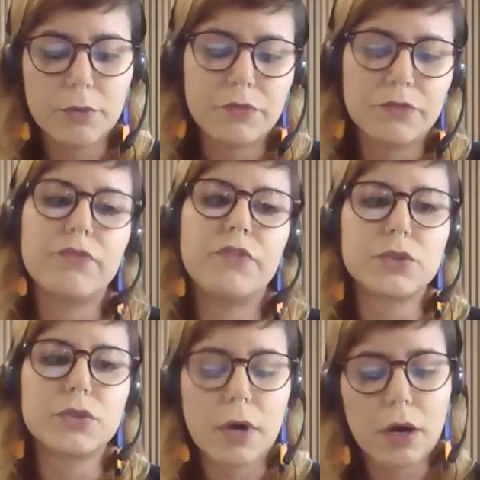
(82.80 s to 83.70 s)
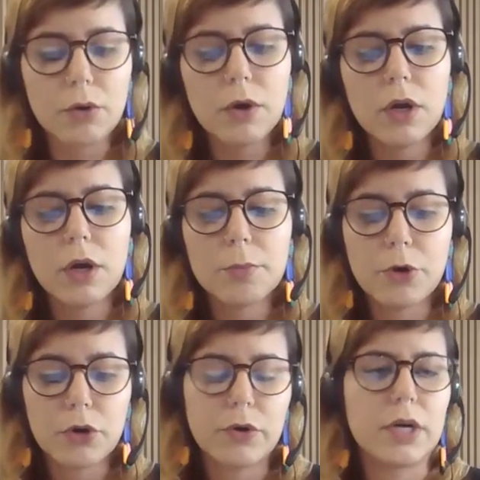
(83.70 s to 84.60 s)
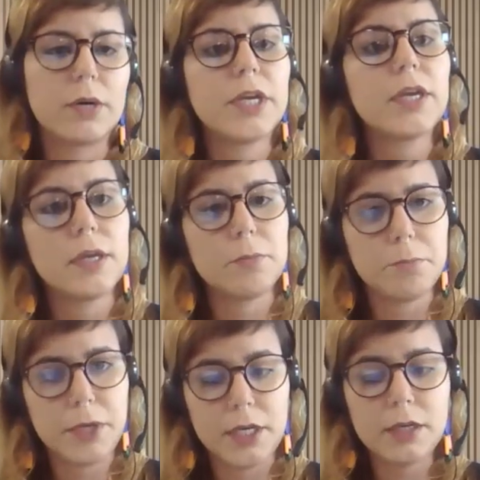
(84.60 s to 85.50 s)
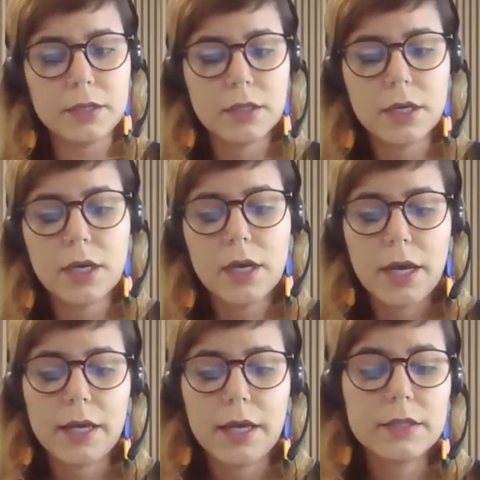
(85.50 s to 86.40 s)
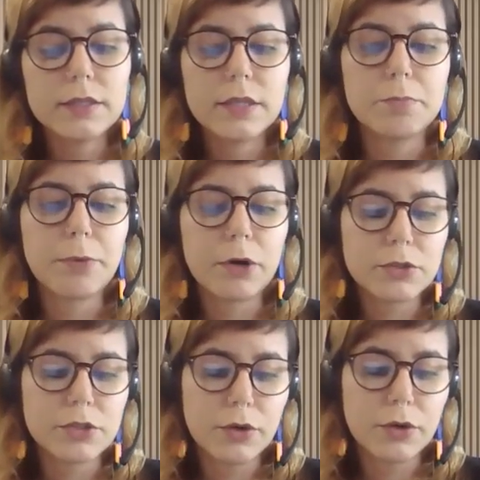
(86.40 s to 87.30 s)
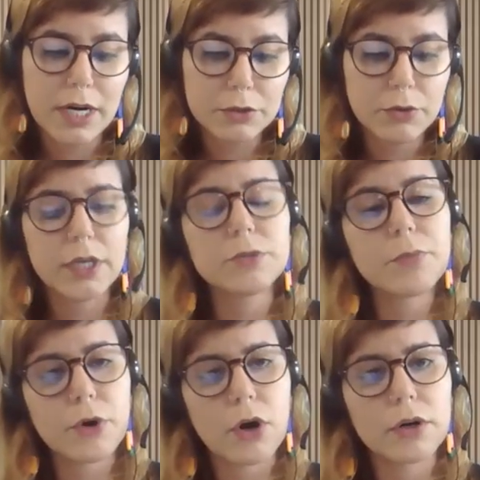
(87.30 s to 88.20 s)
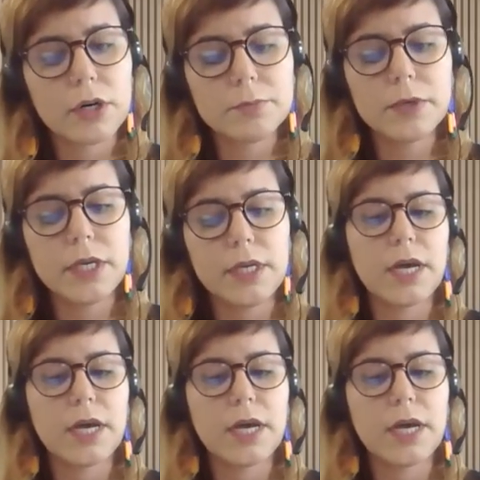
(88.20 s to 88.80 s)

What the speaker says: with visual programming in BIM, and the postgraduate program in